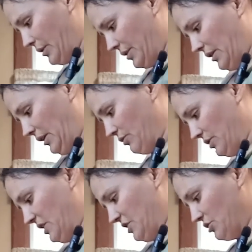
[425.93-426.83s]
but I
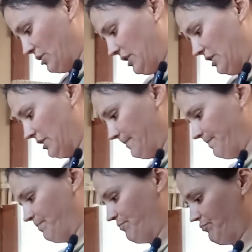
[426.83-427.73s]
really try
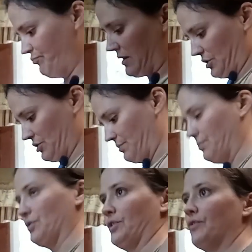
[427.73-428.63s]
to
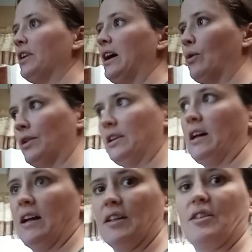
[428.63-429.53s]
put the flour
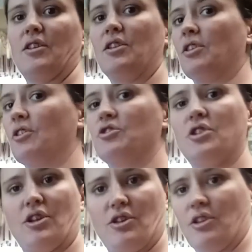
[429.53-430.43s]
last. It's
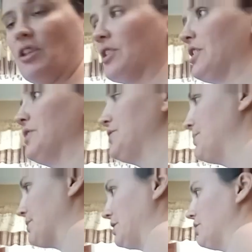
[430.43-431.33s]
just a
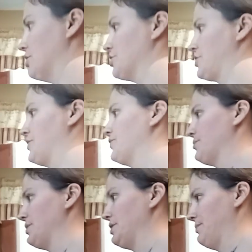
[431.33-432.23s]
safety precaution
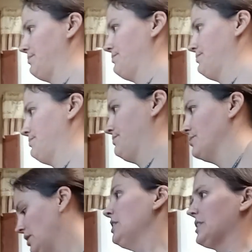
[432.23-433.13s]
for me.
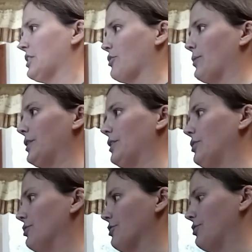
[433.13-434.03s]
That's why I
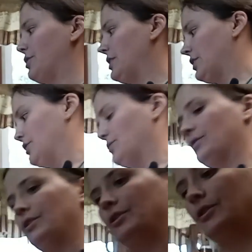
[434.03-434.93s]
also now